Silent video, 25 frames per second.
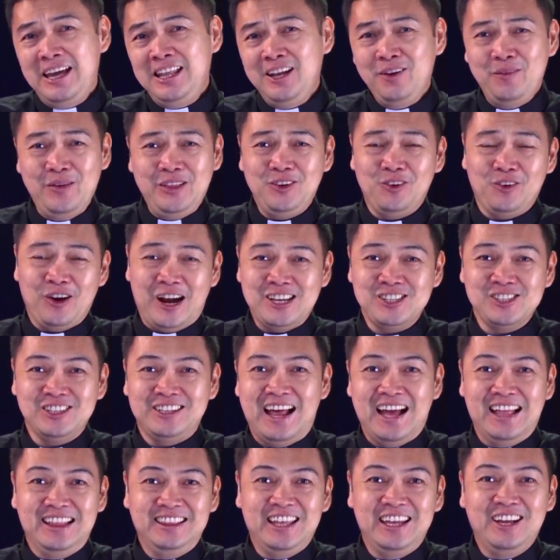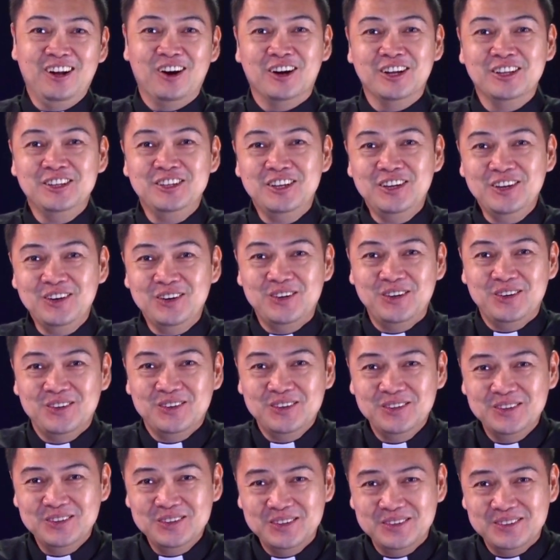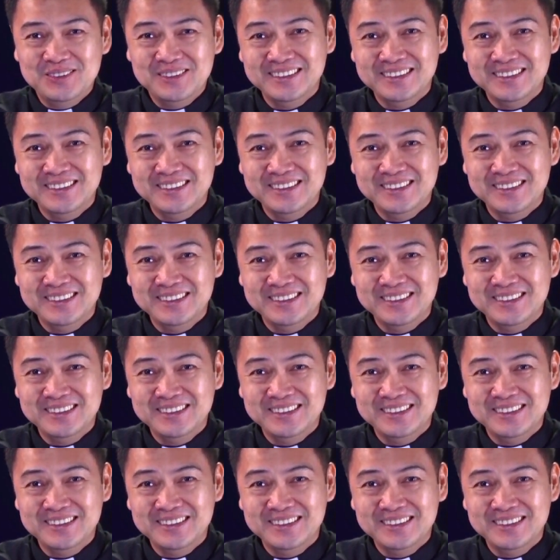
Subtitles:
Beginning with Crash Landing on You.